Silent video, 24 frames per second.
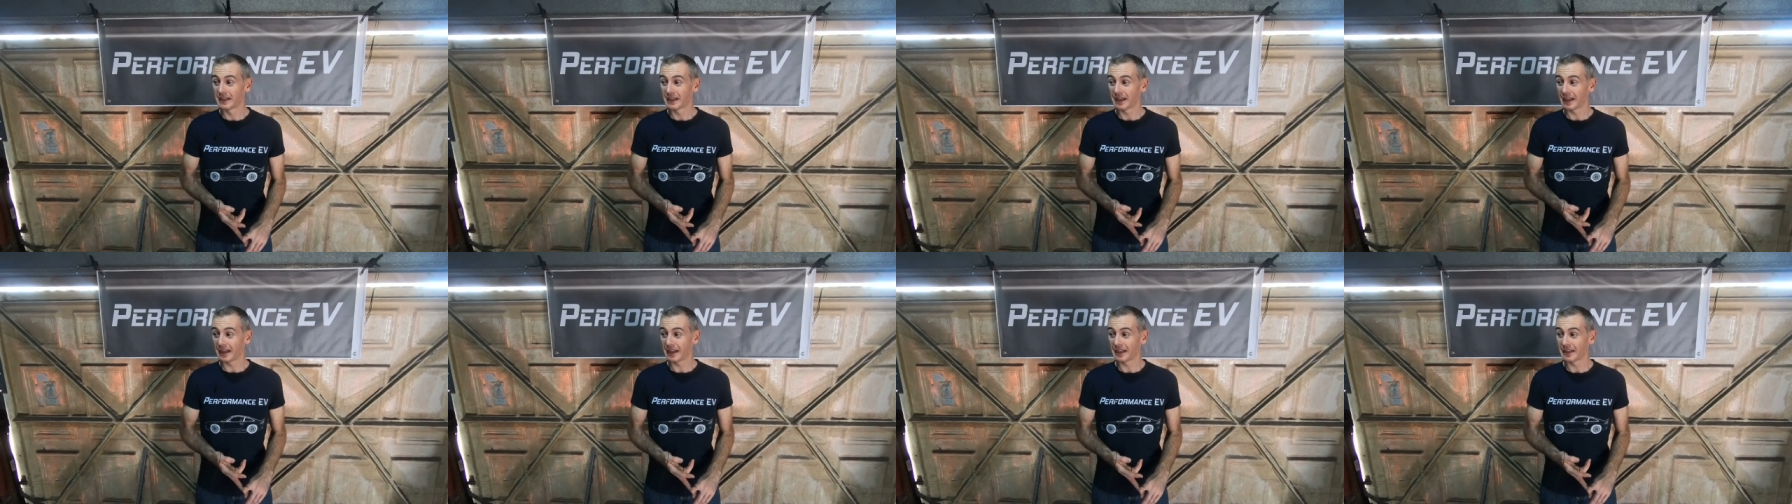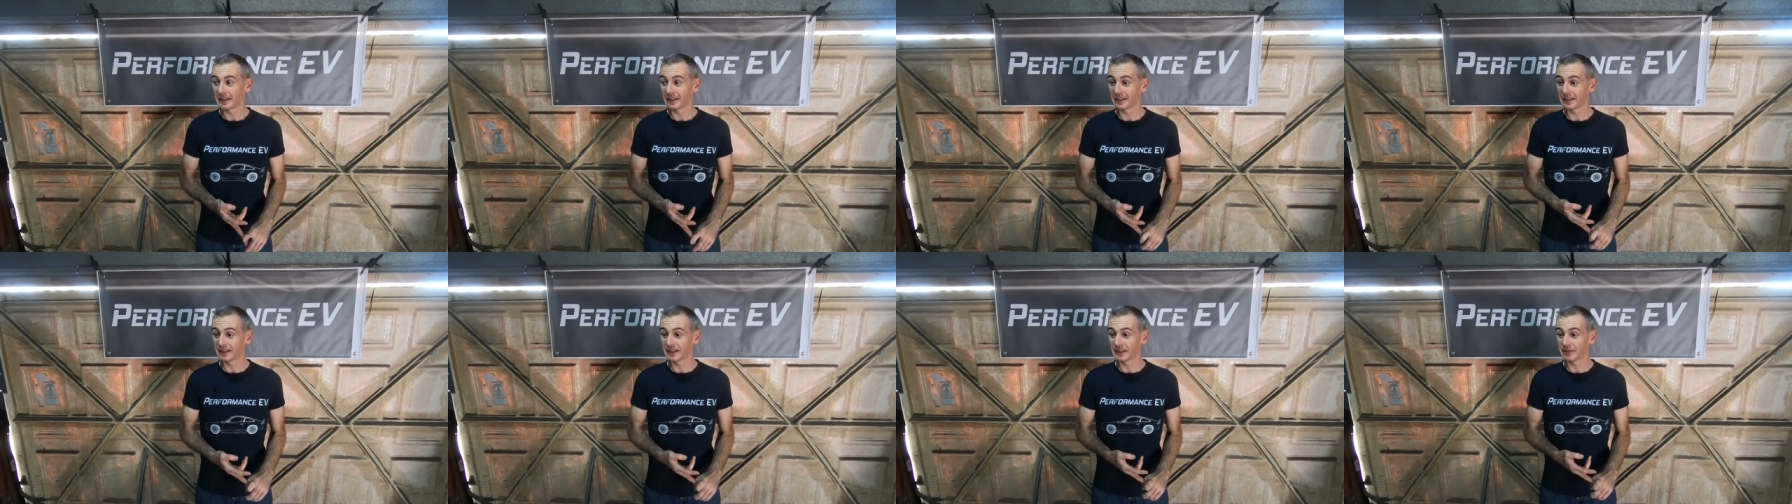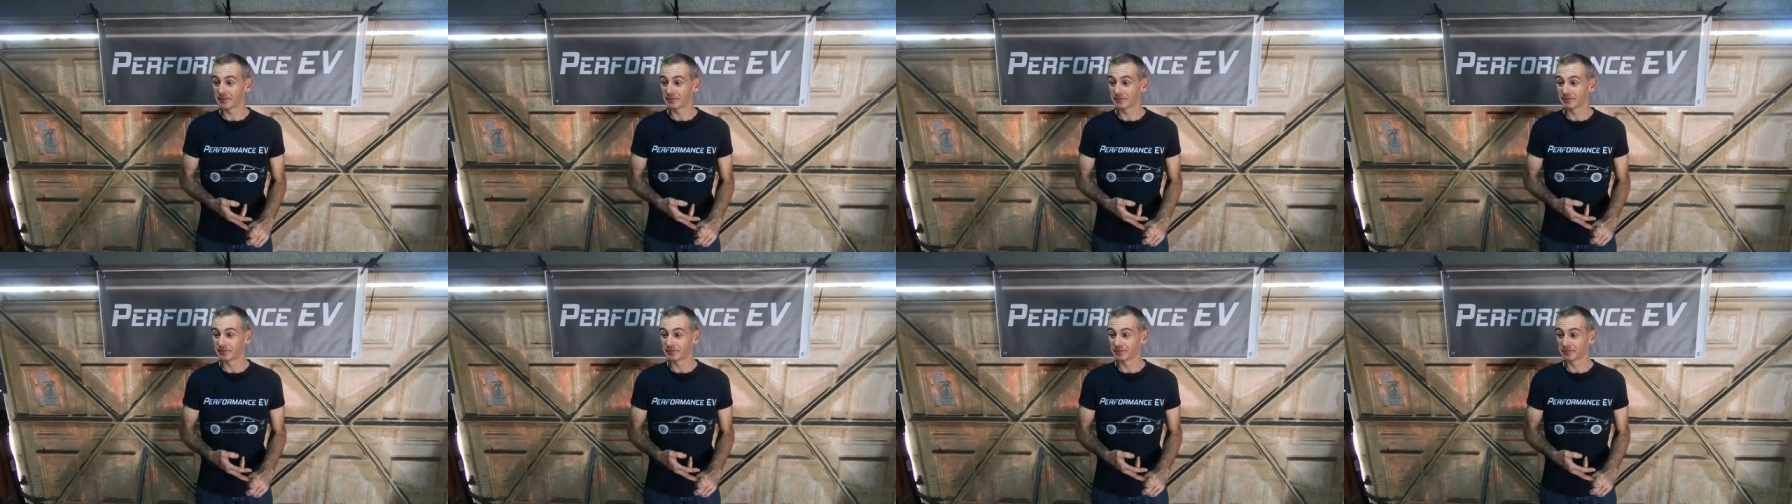And
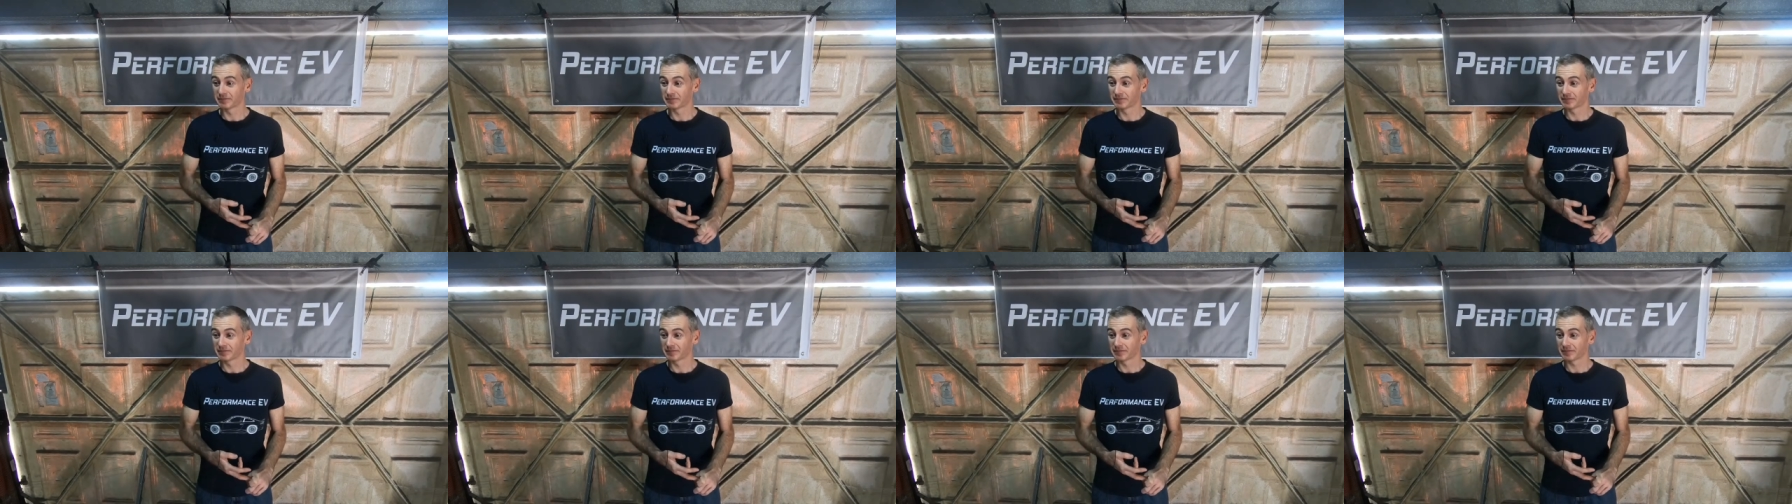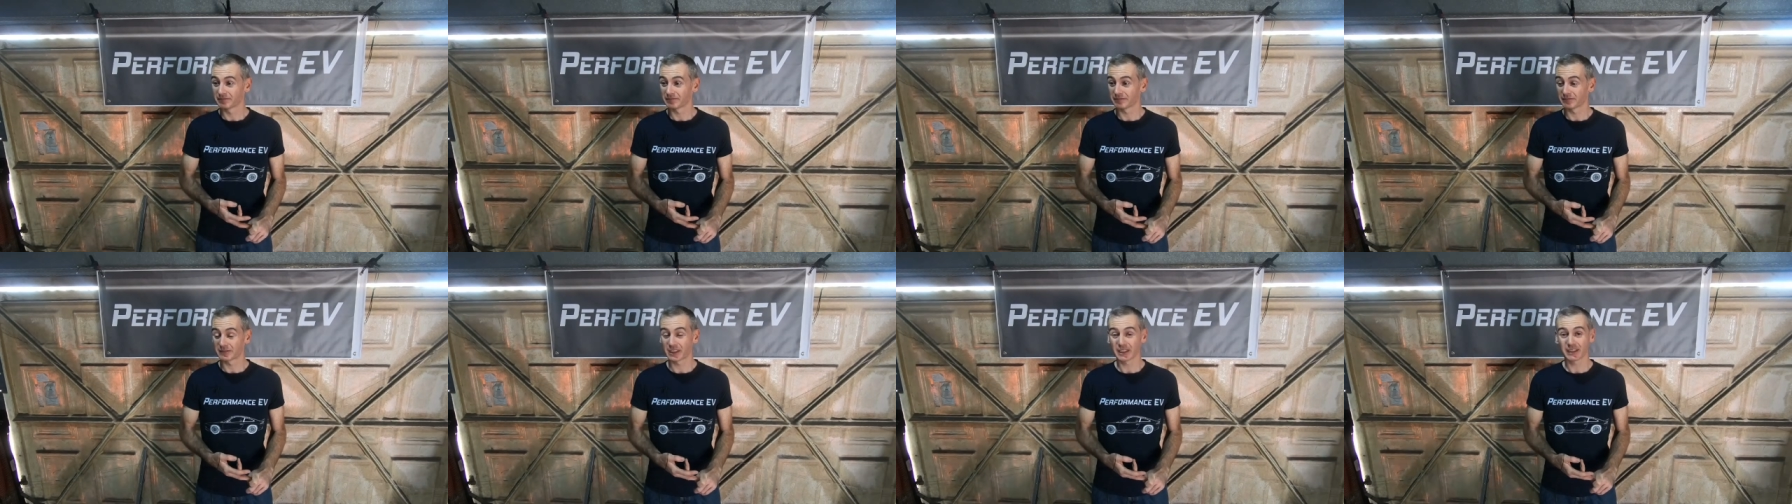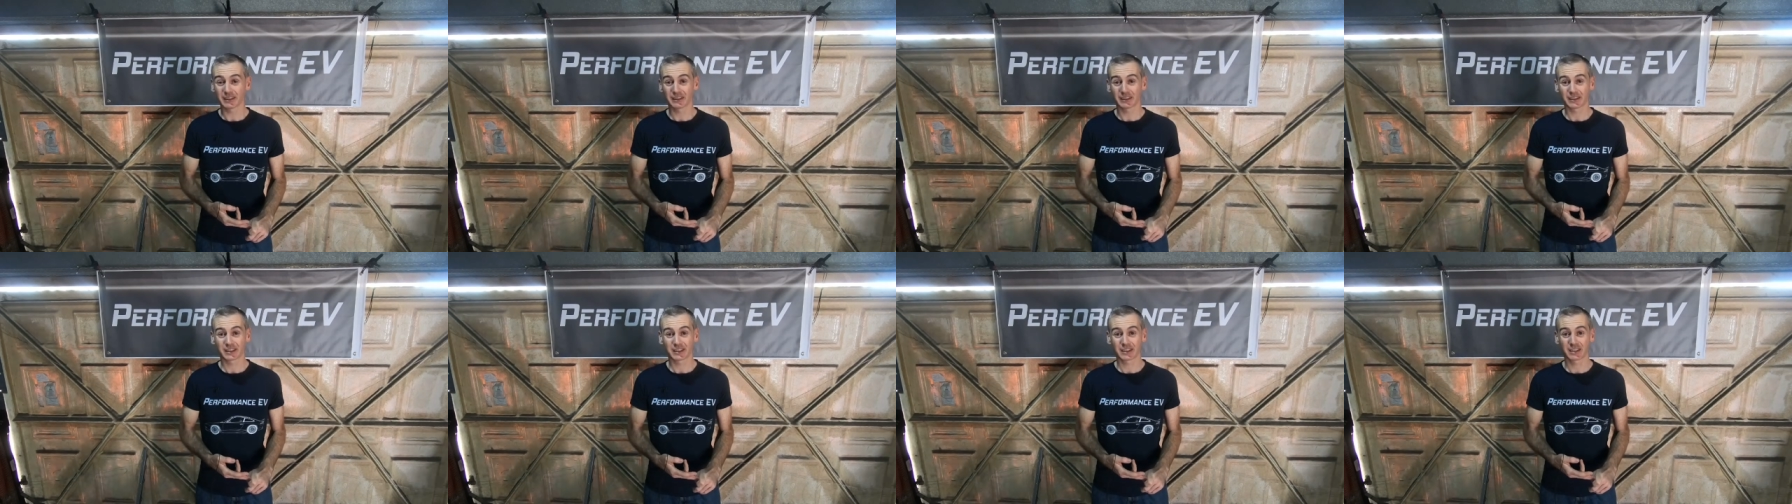um,
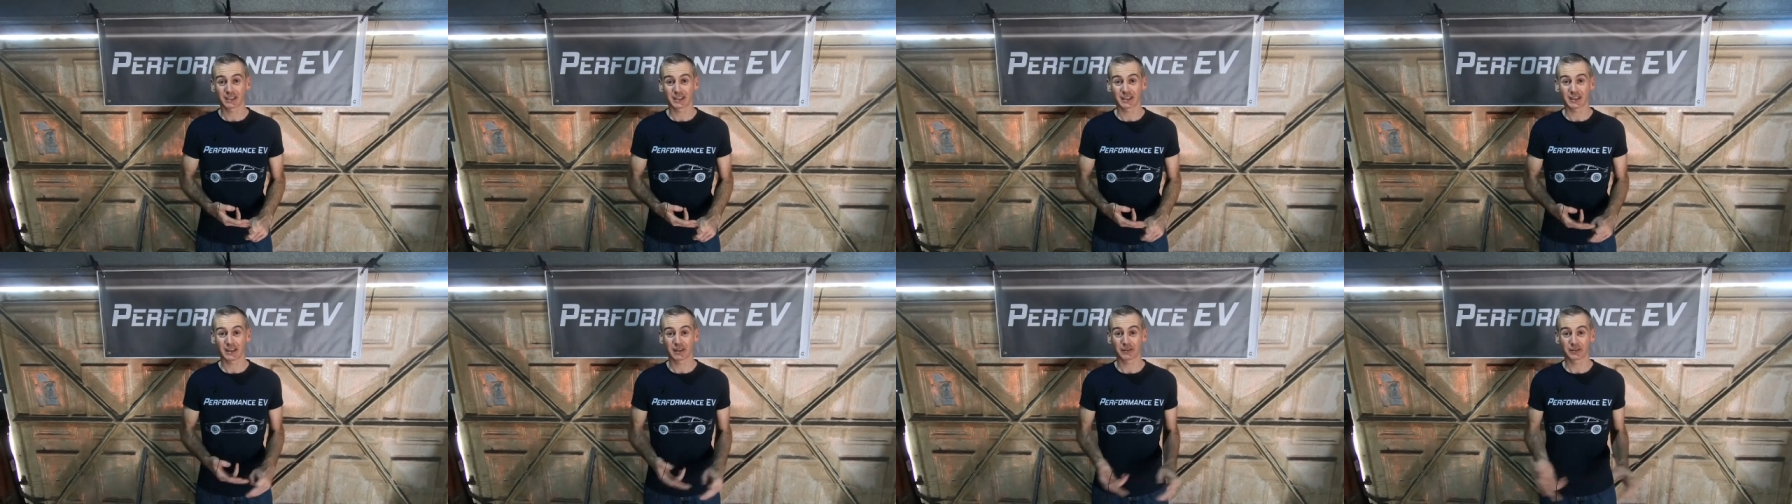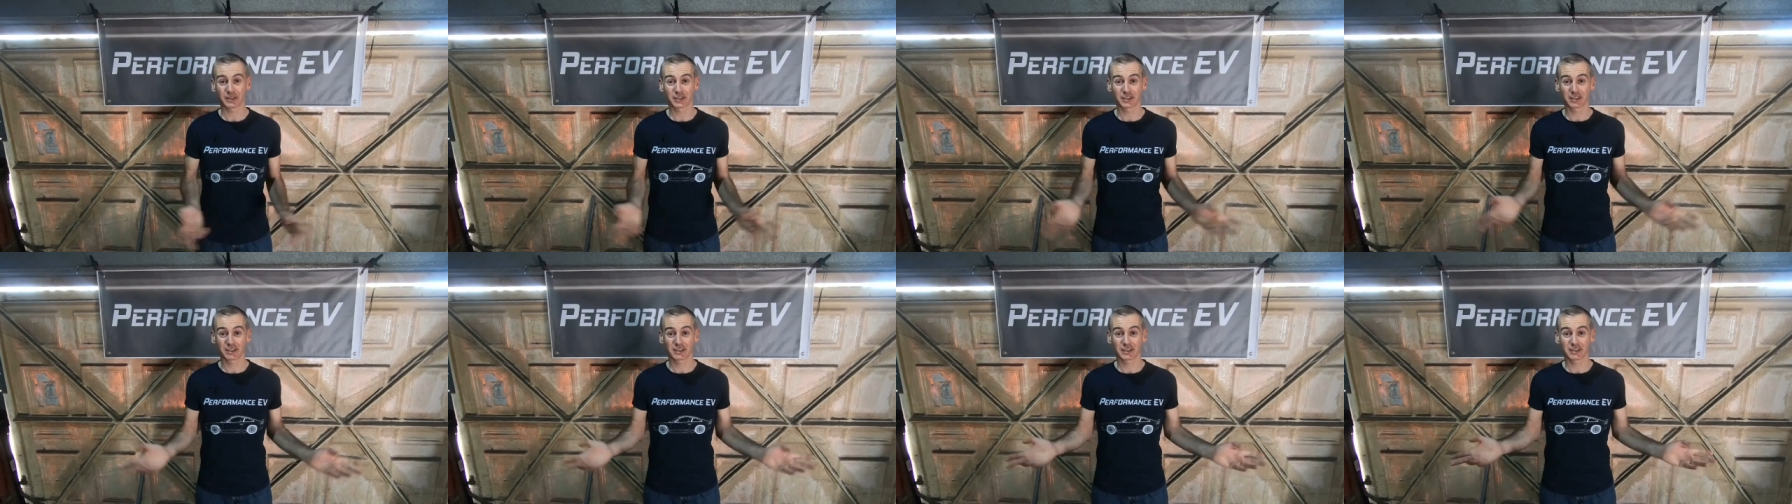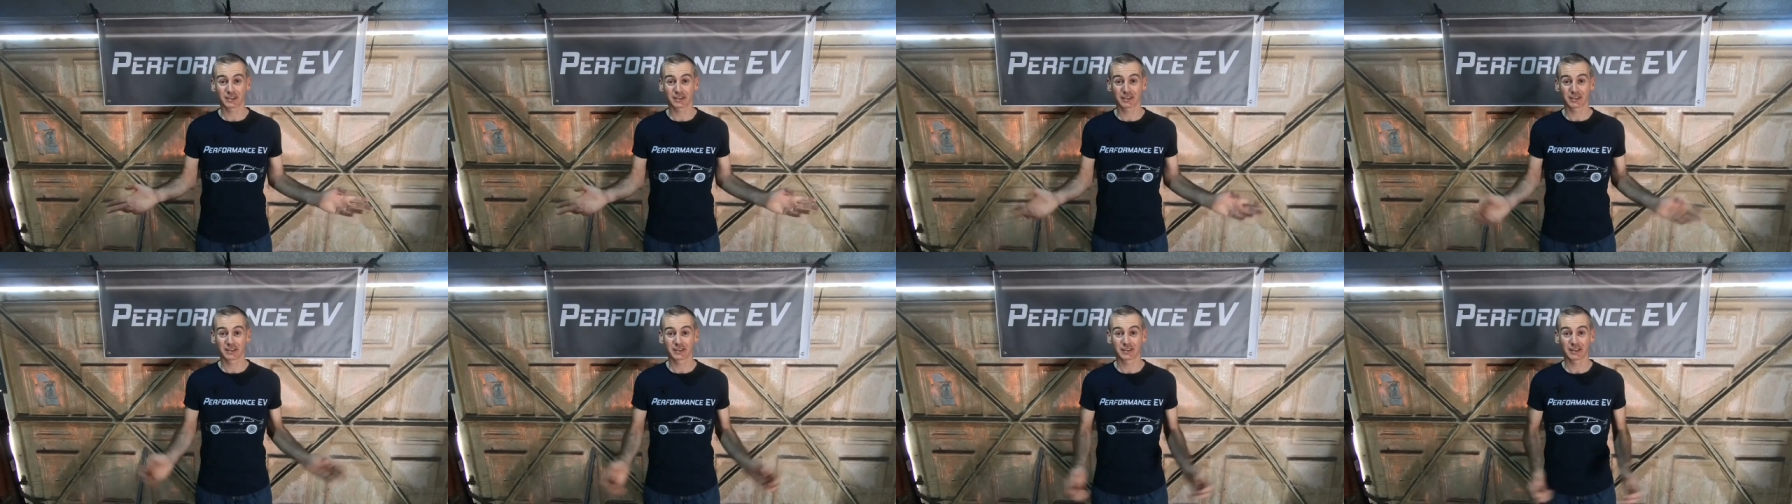yeah, let's see how
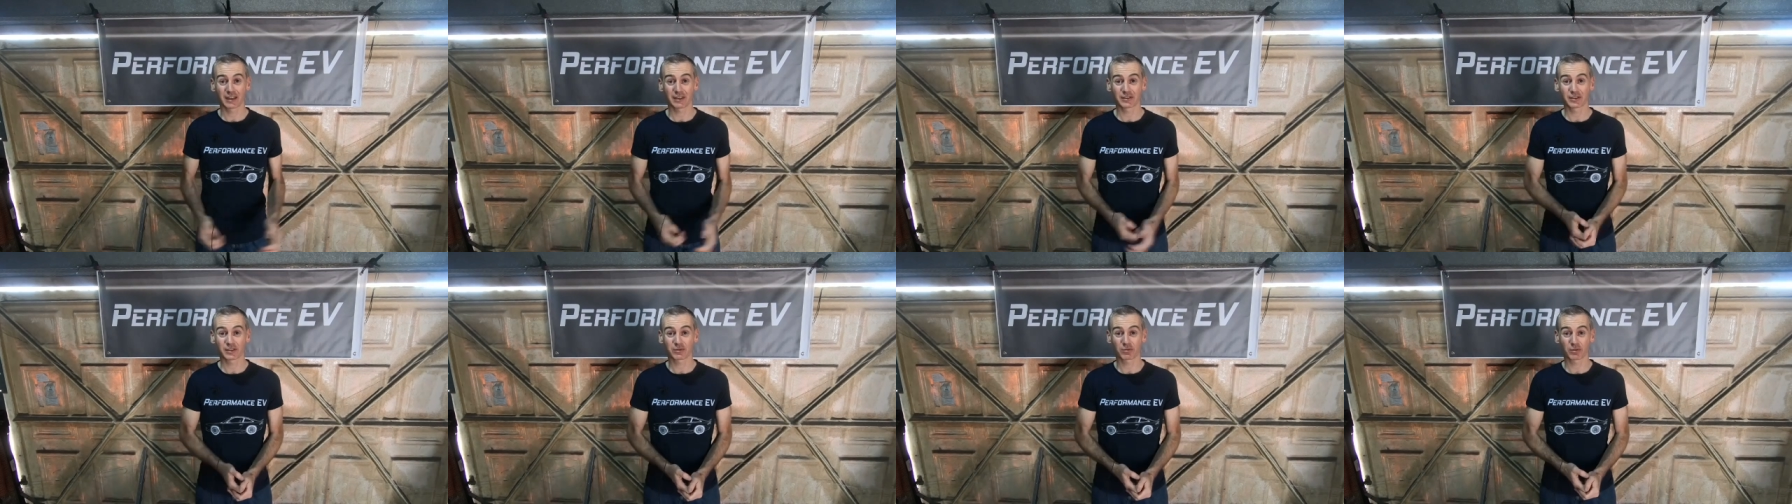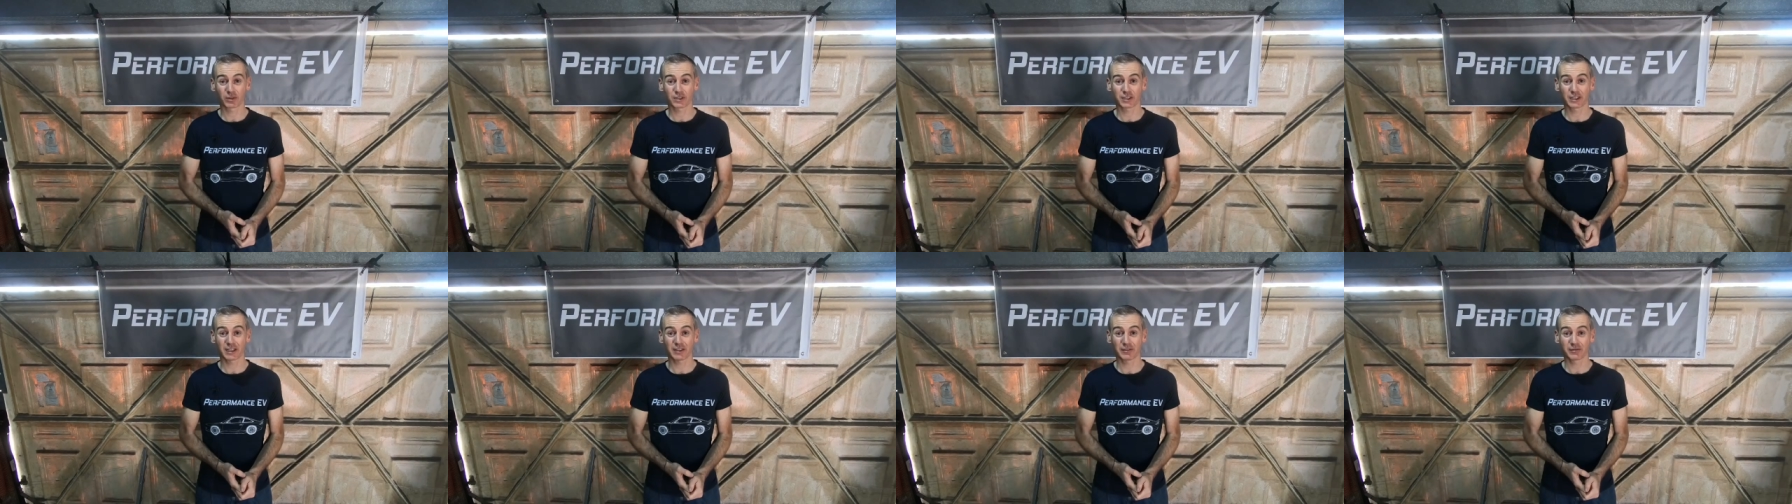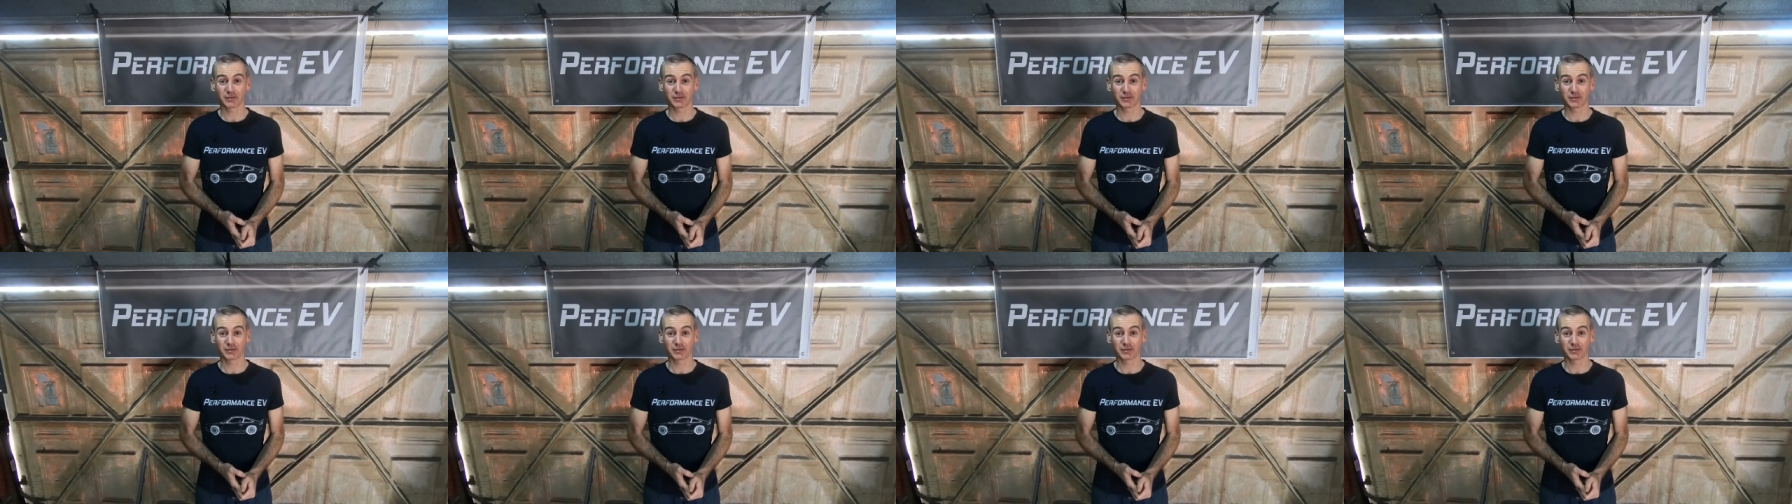this how this works out.